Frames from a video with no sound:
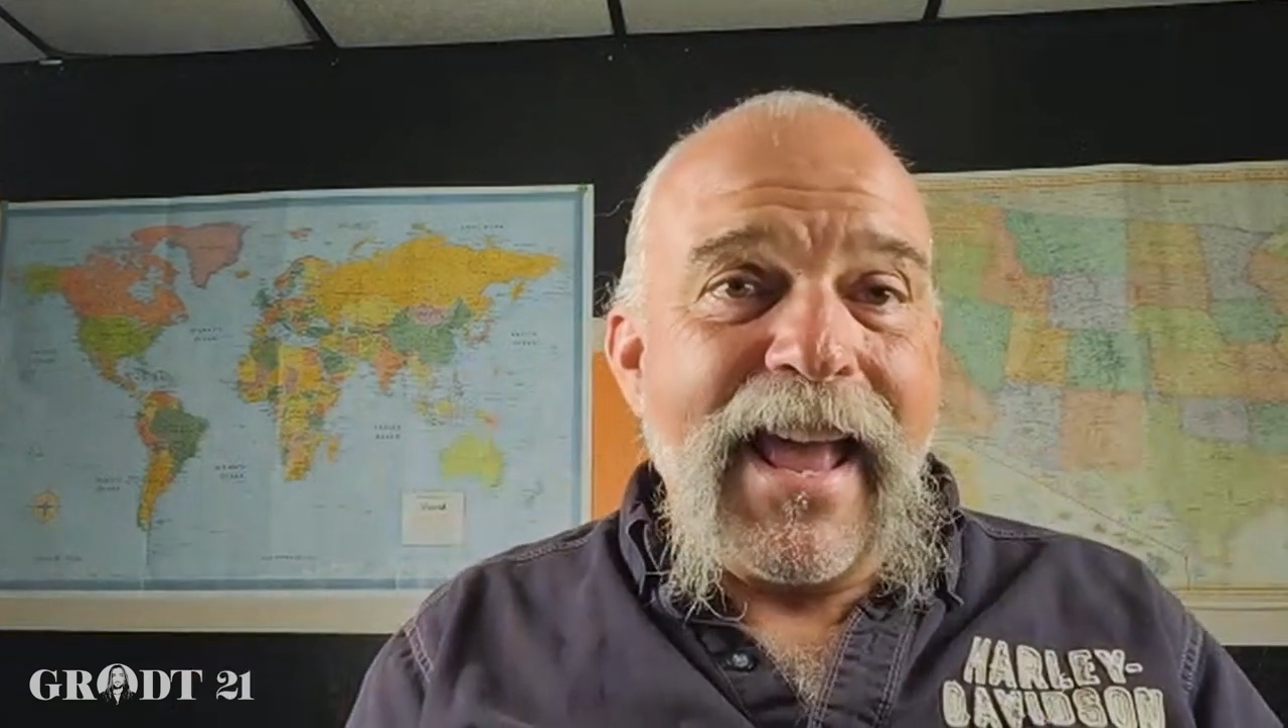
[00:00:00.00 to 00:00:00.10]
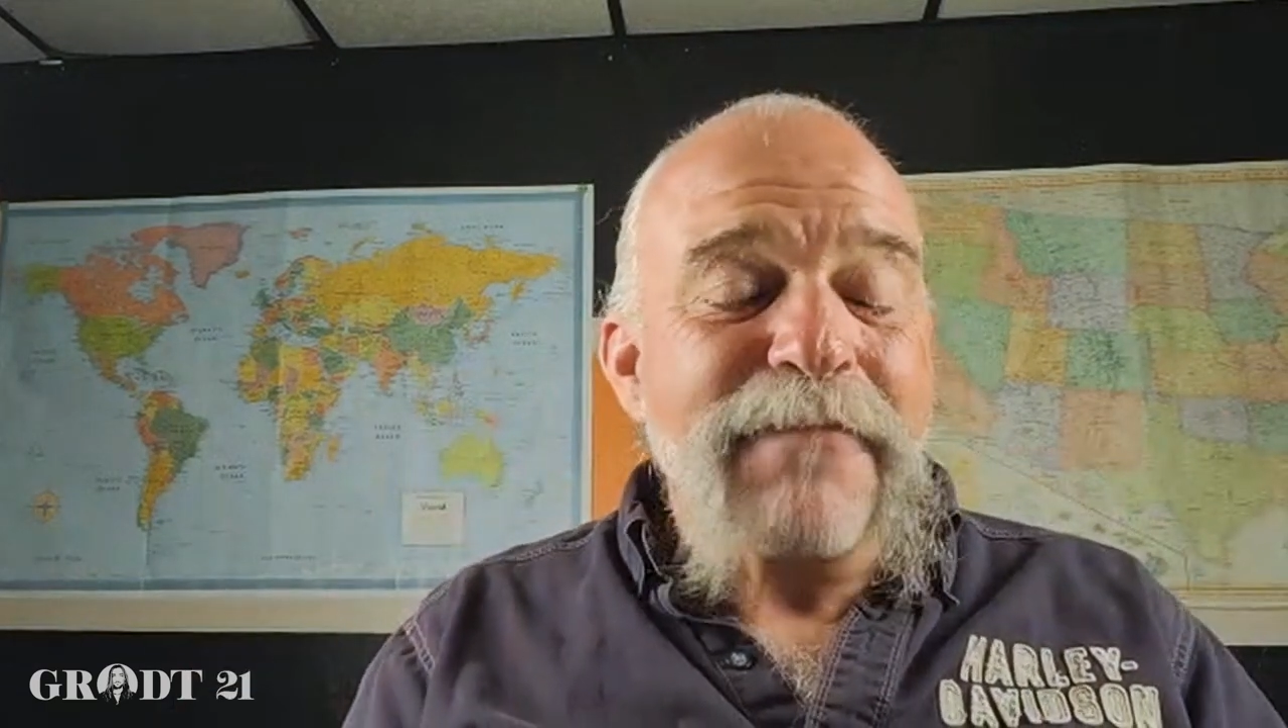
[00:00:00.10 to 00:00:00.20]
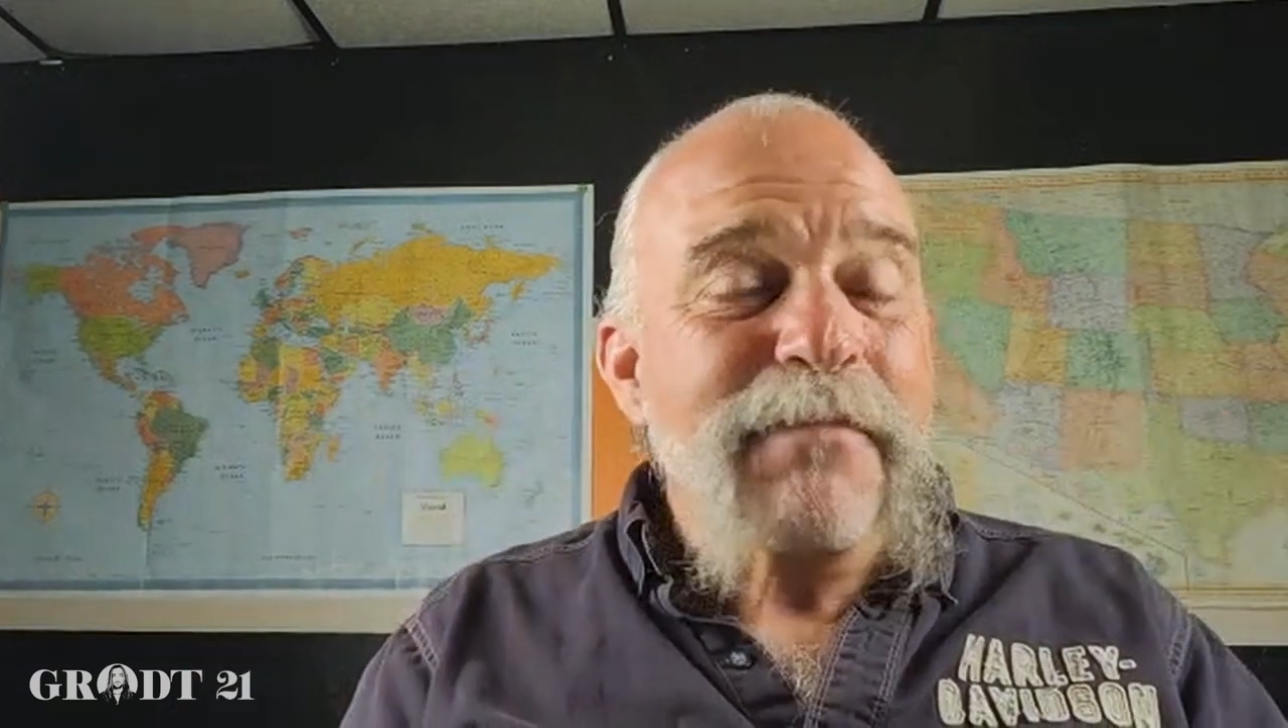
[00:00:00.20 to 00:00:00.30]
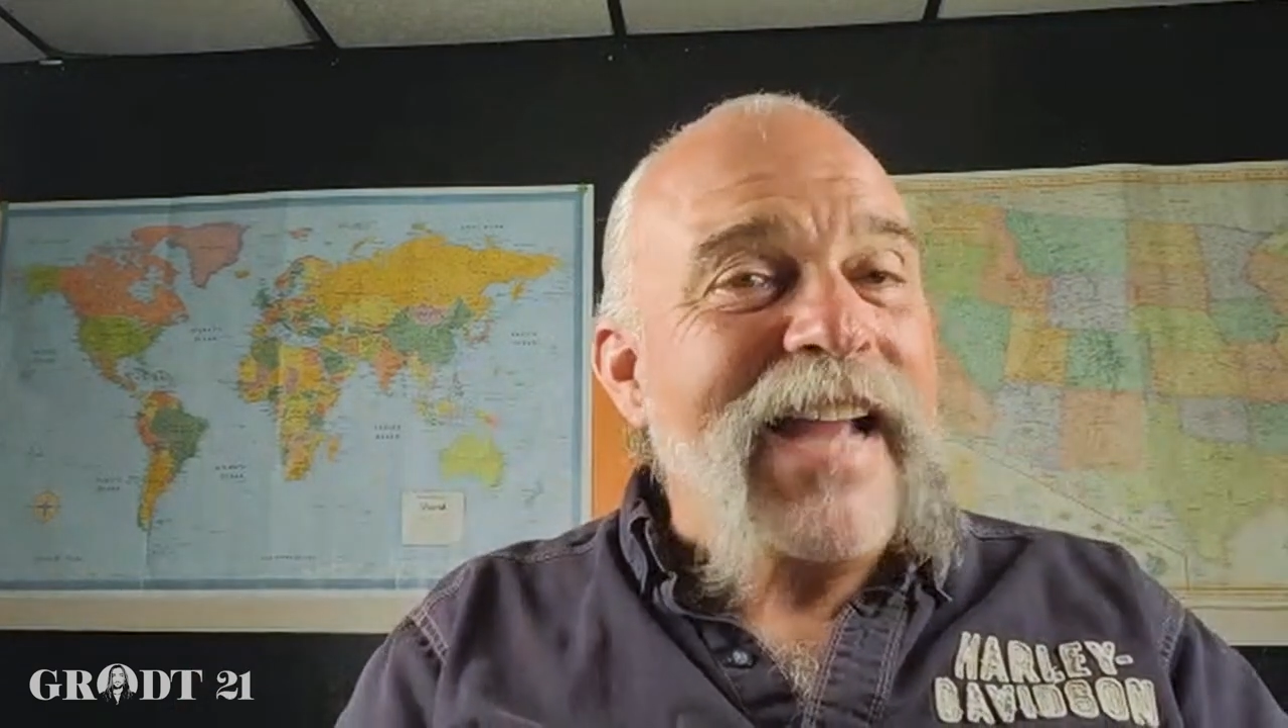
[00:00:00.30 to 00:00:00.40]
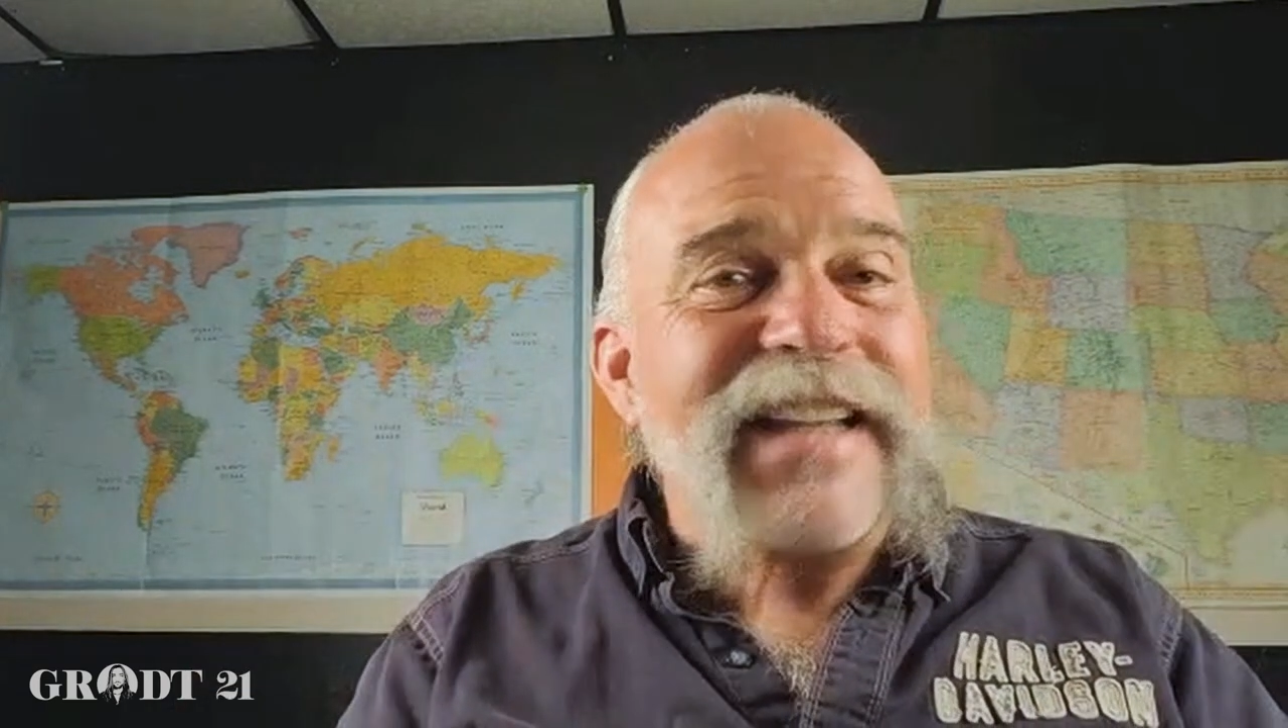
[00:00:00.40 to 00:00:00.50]

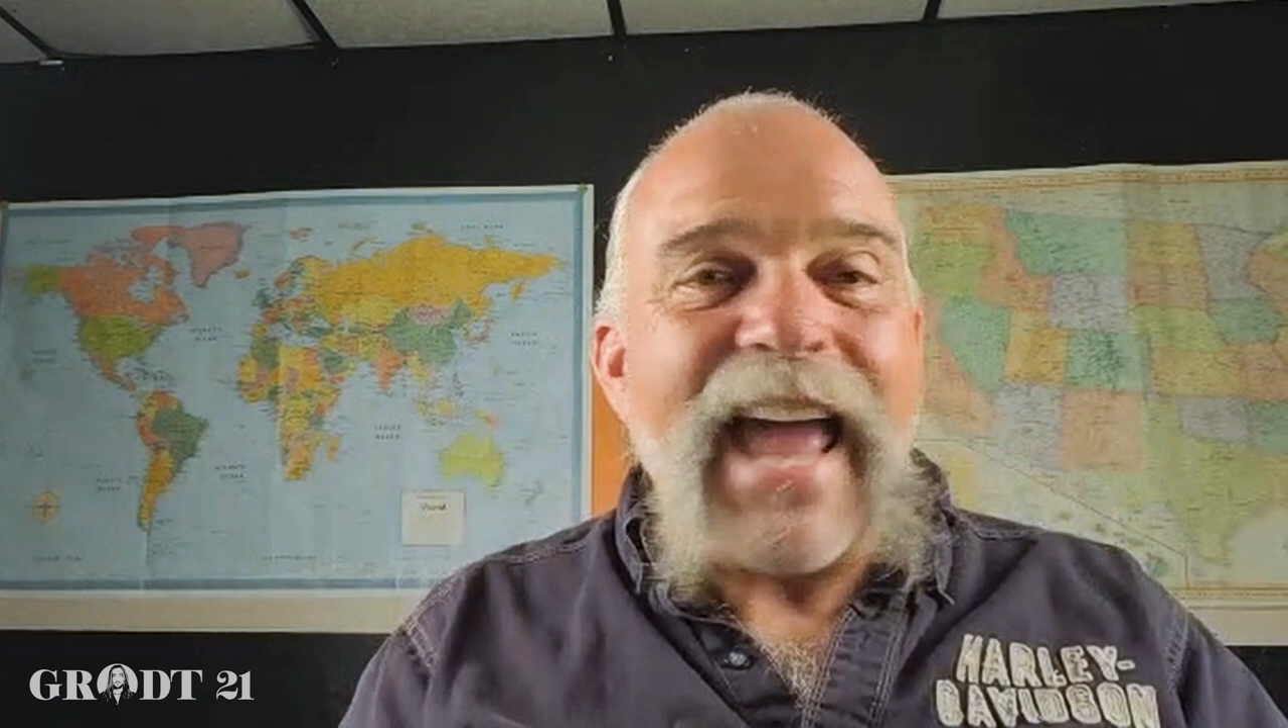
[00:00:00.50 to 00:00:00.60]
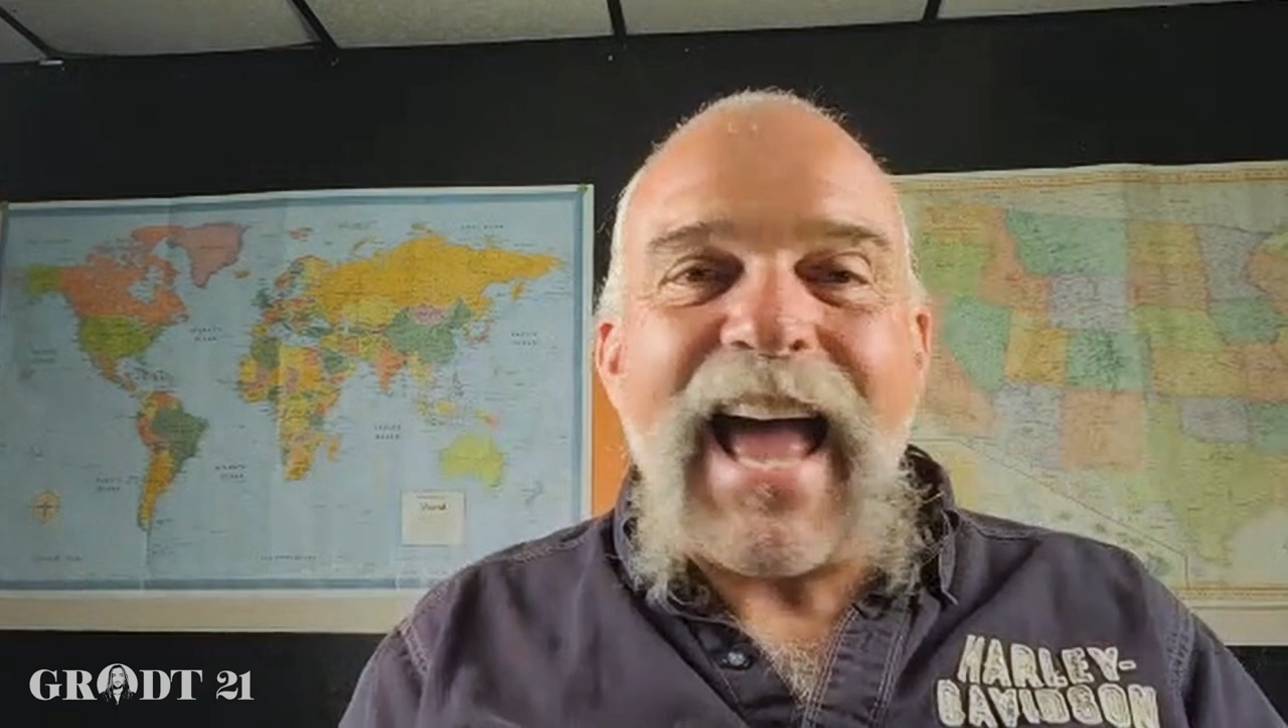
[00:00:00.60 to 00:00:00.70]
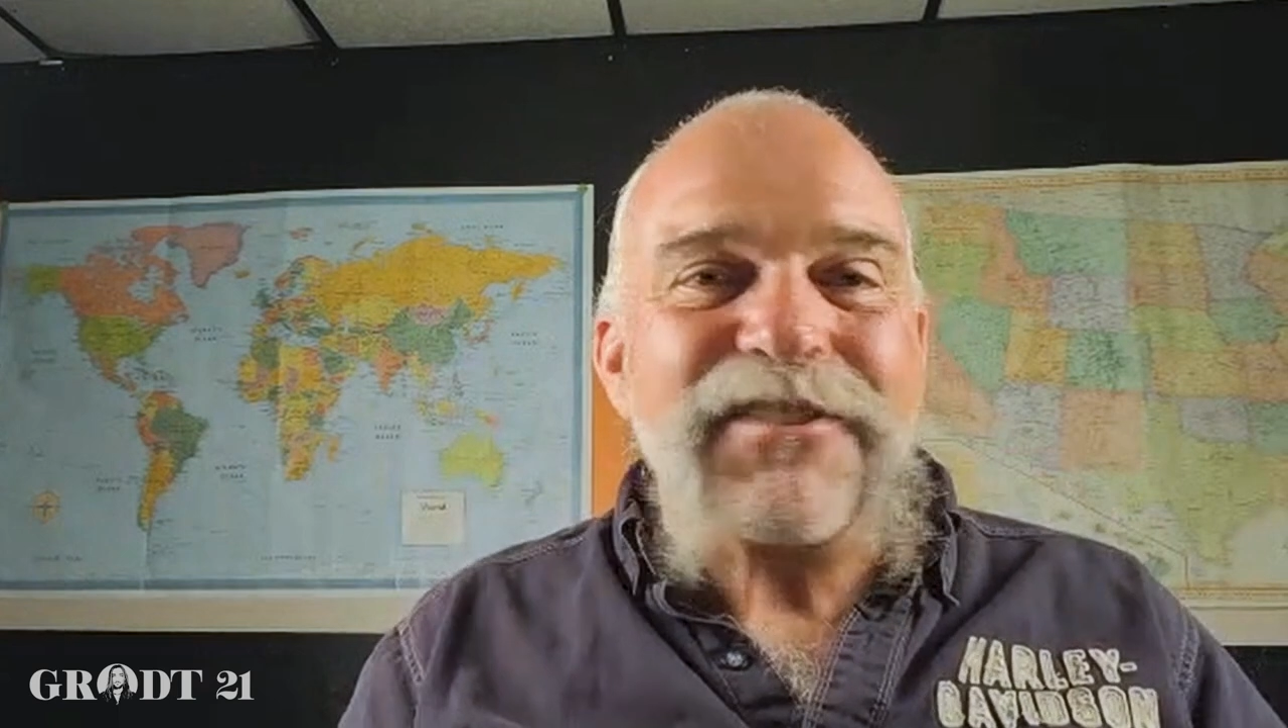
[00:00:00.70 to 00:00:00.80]
my